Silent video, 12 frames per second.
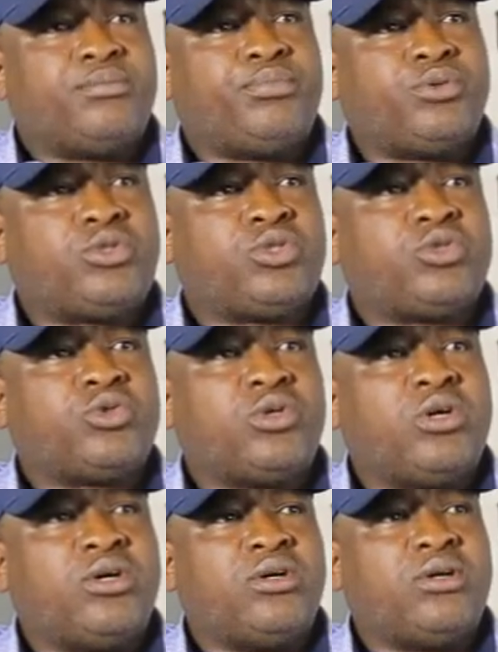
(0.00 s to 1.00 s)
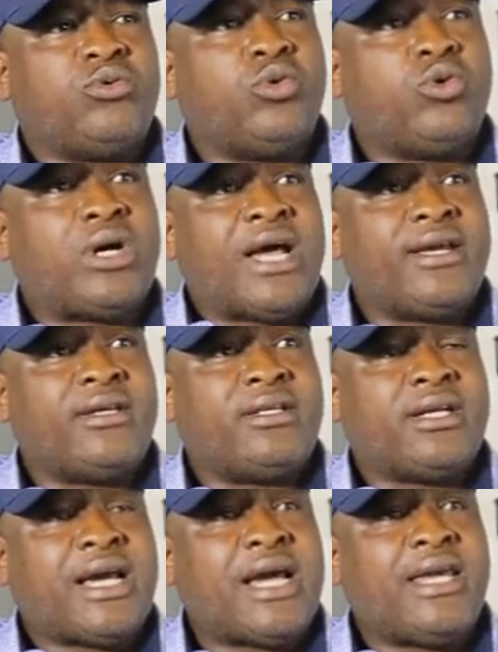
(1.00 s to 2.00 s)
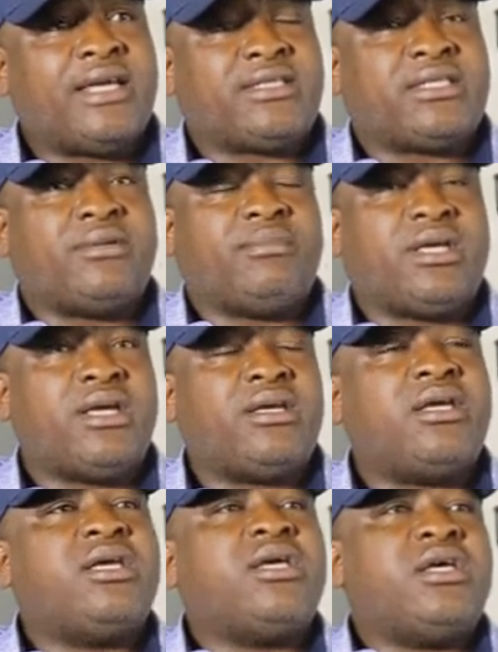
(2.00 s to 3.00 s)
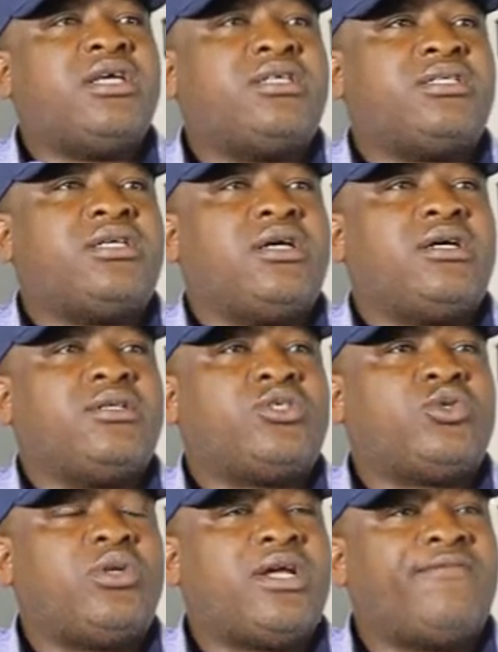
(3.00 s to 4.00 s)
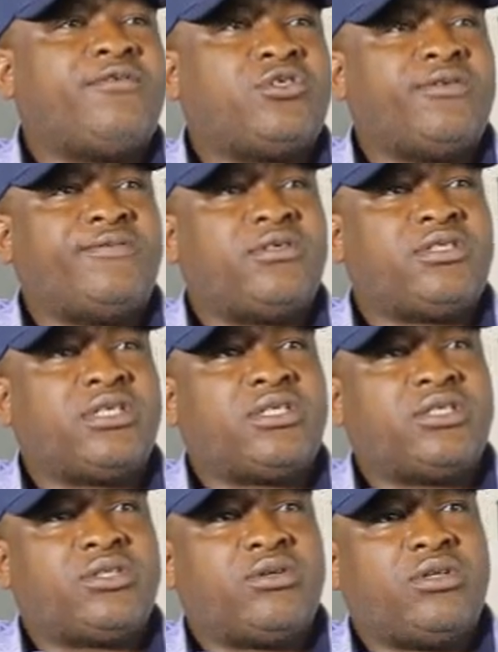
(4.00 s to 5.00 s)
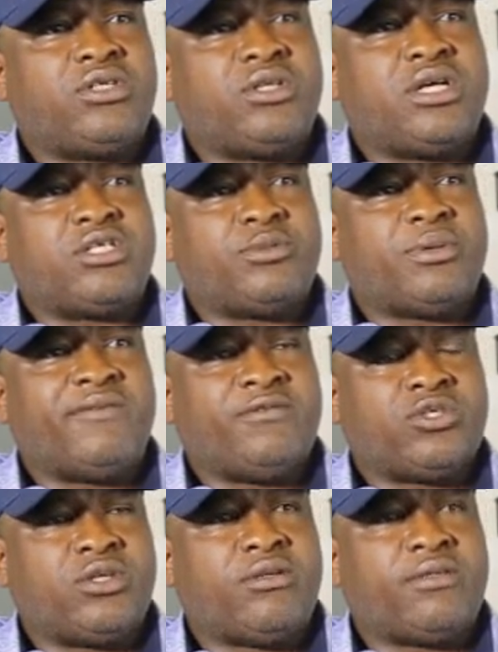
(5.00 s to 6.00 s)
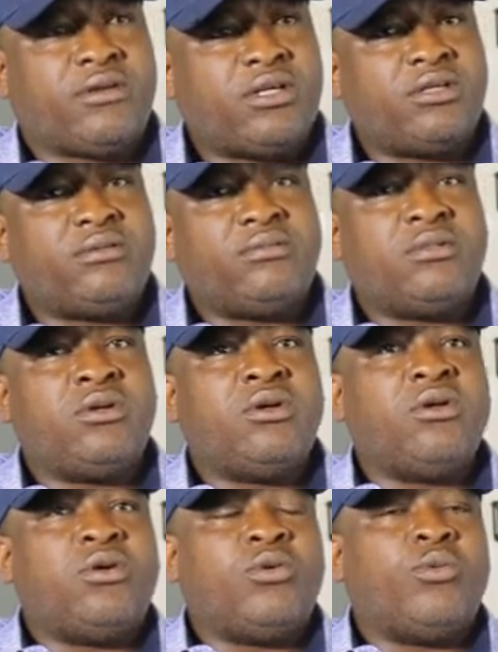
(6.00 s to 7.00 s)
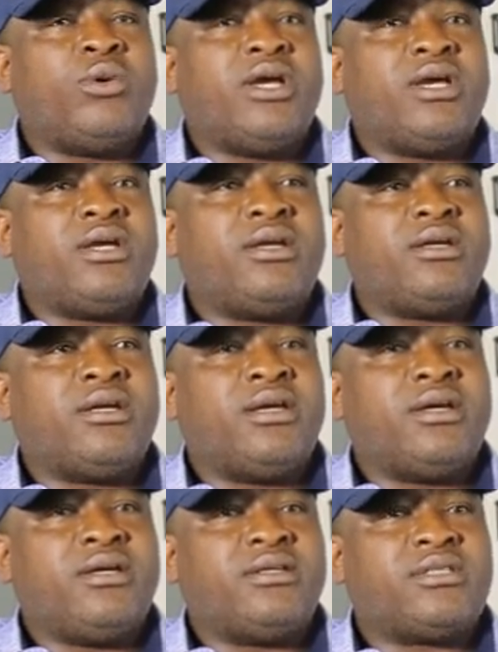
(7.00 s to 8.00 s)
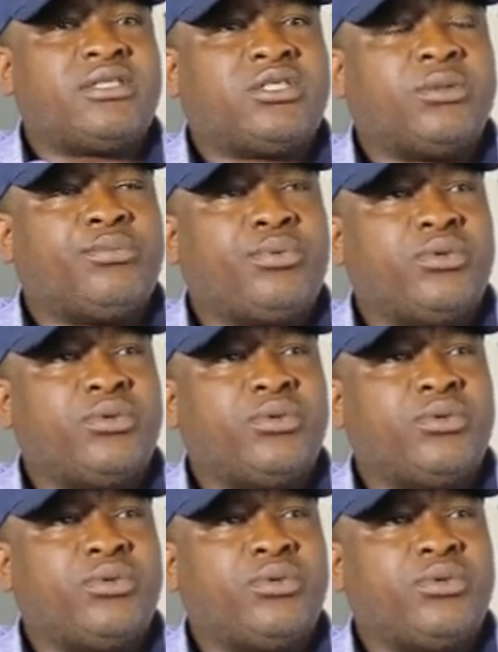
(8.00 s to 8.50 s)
put in high esteem here is the solar photovoltaic installation and supervision training, where it's a